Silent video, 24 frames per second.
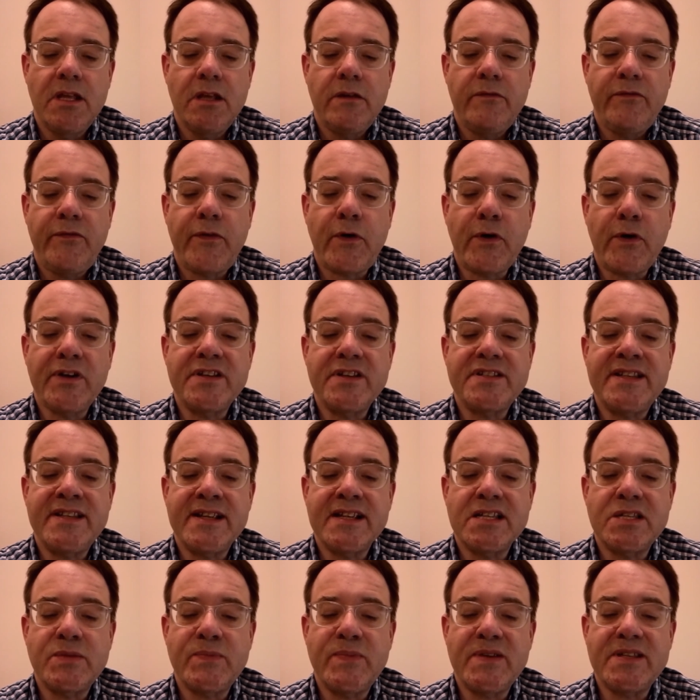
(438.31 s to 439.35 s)

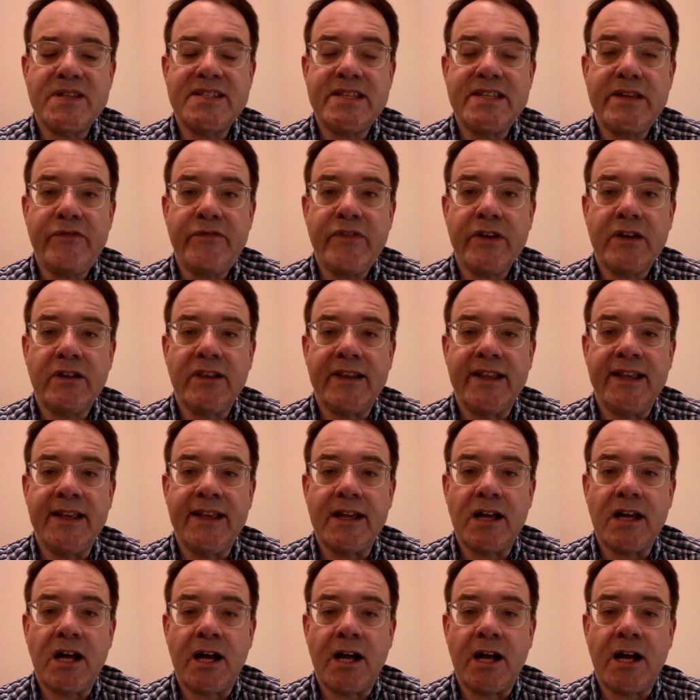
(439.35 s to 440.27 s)
focusing specifically